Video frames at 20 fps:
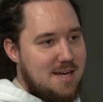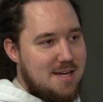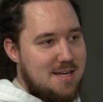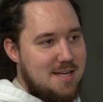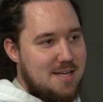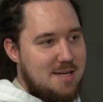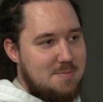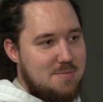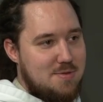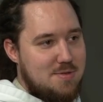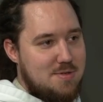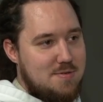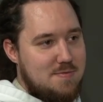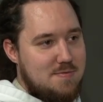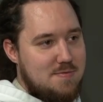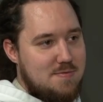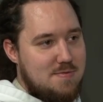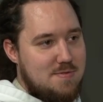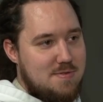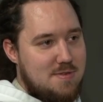I can't
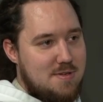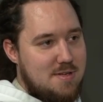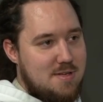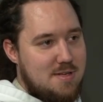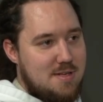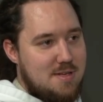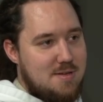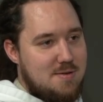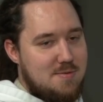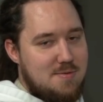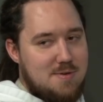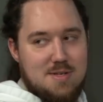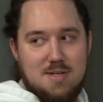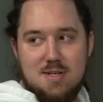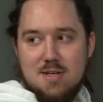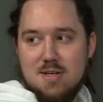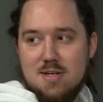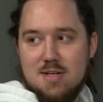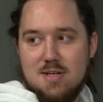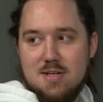believe we
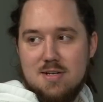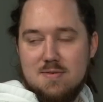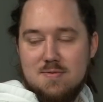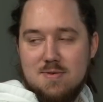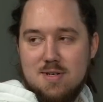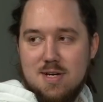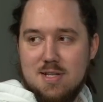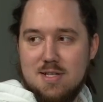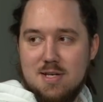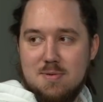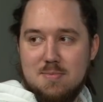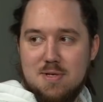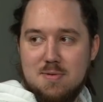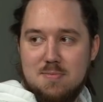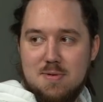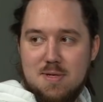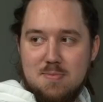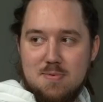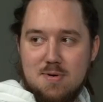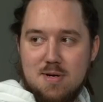had that many
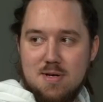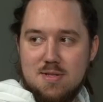people.